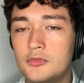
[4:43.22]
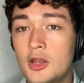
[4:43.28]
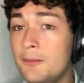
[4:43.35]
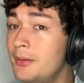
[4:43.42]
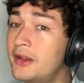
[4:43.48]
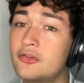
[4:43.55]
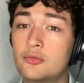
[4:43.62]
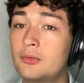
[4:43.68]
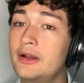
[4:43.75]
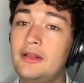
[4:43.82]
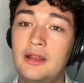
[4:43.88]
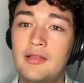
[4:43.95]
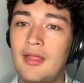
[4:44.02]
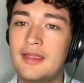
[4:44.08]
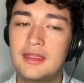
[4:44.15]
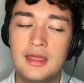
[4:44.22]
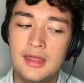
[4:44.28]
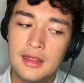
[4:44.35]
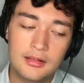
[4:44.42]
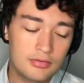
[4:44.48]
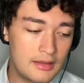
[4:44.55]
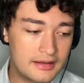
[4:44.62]
Because really,
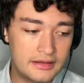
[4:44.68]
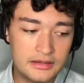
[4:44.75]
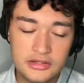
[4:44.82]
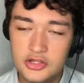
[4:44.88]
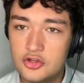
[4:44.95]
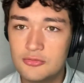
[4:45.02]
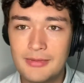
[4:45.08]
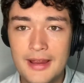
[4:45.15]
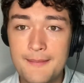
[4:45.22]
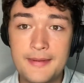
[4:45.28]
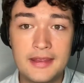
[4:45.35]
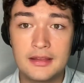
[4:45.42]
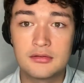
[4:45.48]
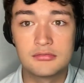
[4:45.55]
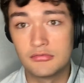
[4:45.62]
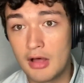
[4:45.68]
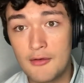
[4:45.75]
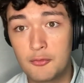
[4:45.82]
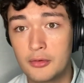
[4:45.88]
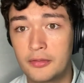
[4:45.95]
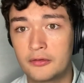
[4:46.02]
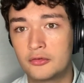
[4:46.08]
you might be in love
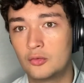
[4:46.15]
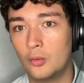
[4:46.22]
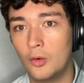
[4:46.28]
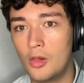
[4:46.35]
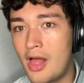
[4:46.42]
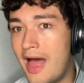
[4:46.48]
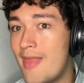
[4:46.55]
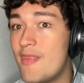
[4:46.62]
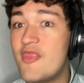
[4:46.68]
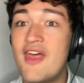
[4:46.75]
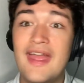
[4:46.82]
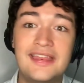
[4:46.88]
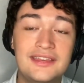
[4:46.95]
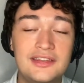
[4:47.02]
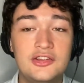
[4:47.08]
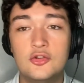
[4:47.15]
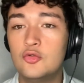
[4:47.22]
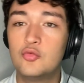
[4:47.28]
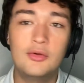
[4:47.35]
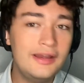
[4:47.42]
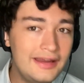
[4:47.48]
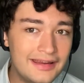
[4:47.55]
with a school, and then you
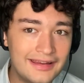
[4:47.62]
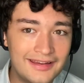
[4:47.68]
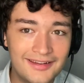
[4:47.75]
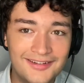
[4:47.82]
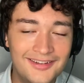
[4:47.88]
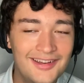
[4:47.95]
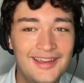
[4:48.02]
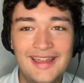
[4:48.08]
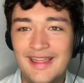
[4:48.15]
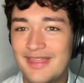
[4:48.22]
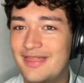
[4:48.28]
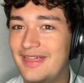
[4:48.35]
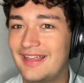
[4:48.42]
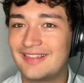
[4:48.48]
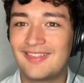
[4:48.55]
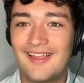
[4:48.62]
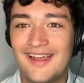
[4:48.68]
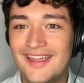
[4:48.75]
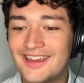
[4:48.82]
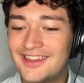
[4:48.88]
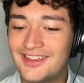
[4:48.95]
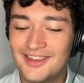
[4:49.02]
read that
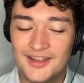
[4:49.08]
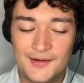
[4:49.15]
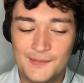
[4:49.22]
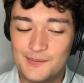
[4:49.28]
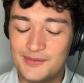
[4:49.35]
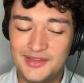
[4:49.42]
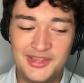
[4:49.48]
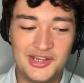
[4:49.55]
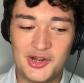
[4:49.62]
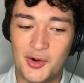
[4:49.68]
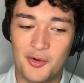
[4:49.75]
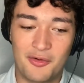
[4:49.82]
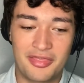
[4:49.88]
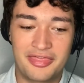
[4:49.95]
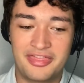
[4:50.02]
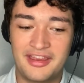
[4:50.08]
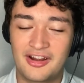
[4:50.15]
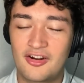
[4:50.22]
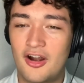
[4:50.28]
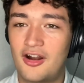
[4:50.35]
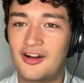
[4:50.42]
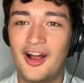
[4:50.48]
there
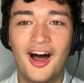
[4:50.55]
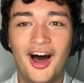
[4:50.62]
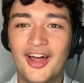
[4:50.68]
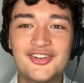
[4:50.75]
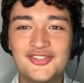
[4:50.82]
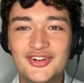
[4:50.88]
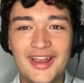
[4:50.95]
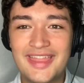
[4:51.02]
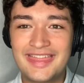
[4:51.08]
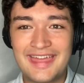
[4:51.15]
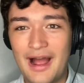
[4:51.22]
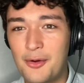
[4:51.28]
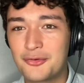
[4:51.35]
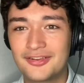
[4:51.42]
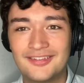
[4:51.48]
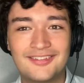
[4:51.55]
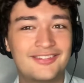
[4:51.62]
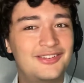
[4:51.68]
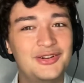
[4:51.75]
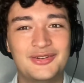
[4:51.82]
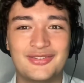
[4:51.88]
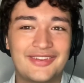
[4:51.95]
are 100,000
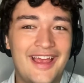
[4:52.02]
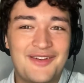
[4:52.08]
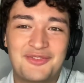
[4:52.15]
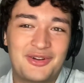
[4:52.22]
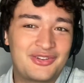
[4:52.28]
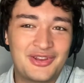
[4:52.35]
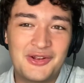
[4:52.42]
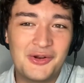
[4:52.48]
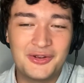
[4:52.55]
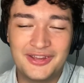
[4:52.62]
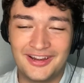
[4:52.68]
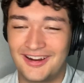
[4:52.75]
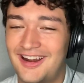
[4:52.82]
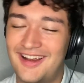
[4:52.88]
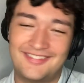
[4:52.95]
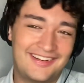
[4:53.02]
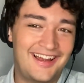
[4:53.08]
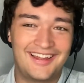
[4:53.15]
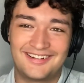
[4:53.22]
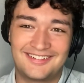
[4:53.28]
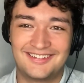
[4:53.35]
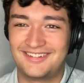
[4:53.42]
students every single year. I mean,
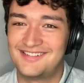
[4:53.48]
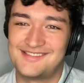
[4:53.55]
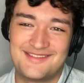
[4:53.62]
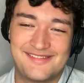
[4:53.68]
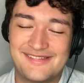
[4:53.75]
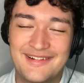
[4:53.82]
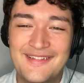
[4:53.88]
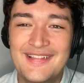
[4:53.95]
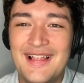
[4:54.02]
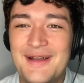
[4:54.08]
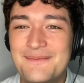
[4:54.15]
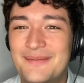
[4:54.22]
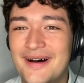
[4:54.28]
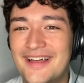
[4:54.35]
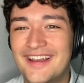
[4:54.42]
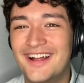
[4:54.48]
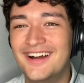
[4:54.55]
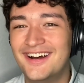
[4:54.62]
I don't know, but